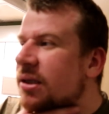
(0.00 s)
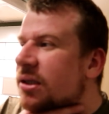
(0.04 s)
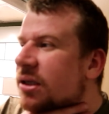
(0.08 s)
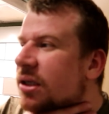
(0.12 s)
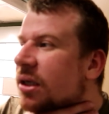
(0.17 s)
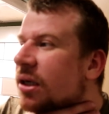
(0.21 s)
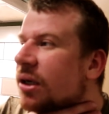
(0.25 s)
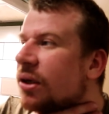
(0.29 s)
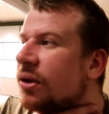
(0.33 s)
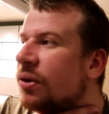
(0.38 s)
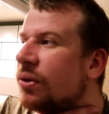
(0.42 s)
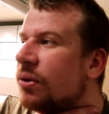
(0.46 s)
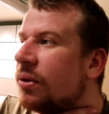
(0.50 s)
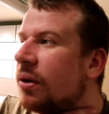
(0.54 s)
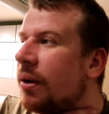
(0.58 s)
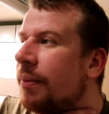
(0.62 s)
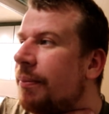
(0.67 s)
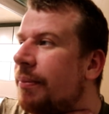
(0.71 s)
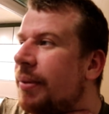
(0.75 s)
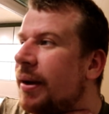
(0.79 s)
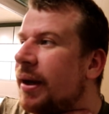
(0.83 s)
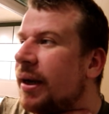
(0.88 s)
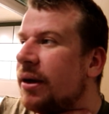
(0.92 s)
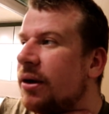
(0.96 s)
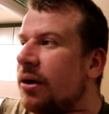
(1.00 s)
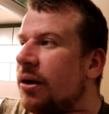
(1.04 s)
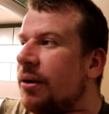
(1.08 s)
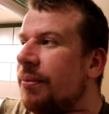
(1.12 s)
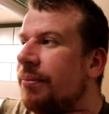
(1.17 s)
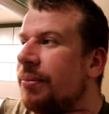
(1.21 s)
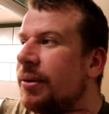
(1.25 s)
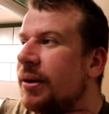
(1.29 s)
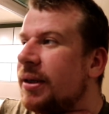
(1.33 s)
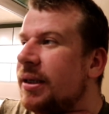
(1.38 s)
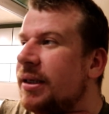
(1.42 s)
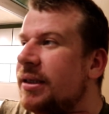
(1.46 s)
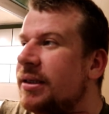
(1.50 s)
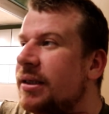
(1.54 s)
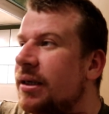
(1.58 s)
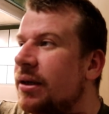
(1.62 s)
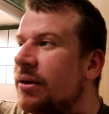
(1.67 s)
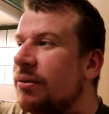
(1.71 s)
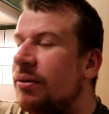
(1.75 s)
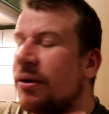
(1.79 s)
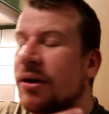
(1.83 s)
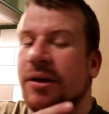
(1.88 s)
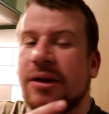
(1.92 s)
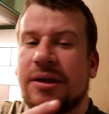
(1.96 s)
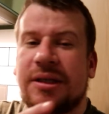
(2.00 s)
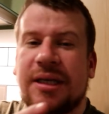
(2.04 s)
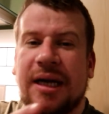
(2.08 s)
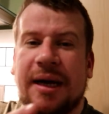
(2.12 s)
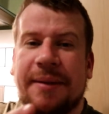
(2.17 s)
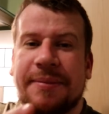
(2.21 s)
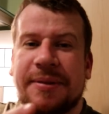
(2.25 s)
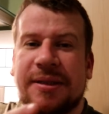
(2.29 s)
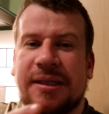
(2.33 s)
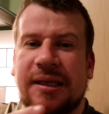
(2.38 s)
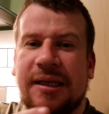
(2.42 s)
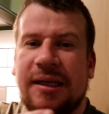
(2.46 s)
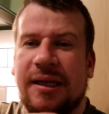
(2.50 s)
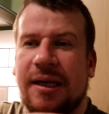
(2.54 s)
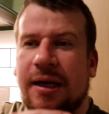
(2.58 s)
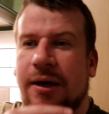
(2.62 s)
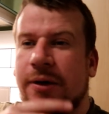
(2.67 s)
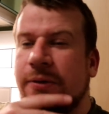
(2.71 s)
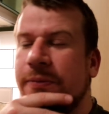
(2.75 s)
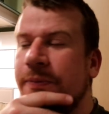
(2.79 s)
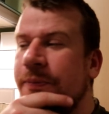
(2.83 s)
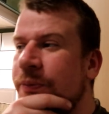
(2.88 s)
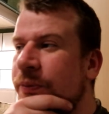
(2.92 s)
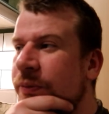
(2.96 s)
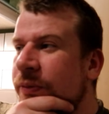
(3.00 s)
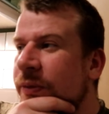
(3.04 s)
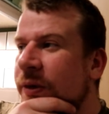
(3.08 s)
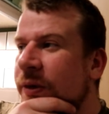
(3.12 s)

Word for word: to being completed. We've got the taps in now.